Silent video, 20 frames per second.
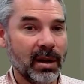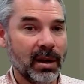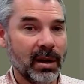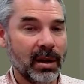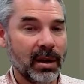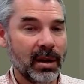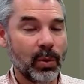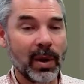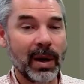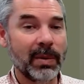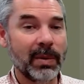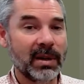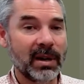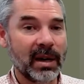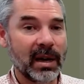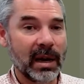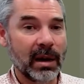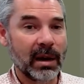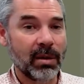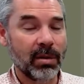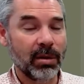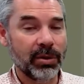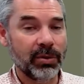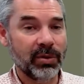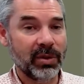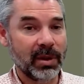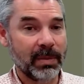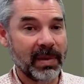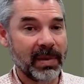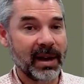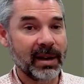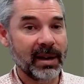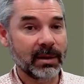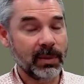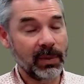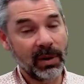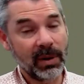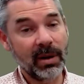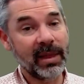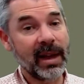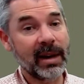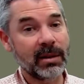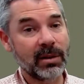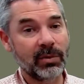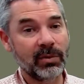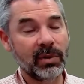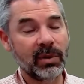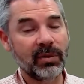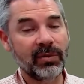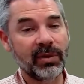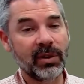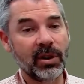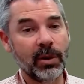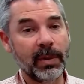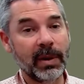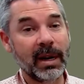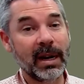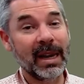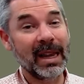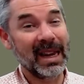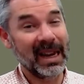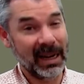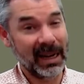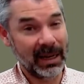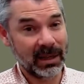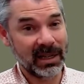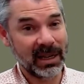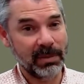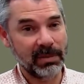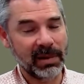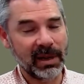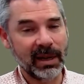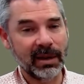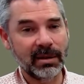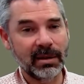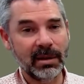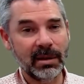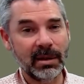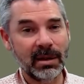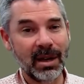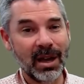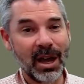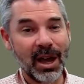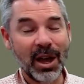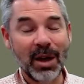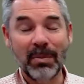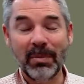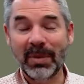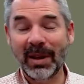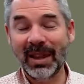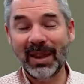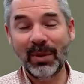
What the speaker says: the way we did agriculture in the past. So we know that's a real phenomenon in some places, but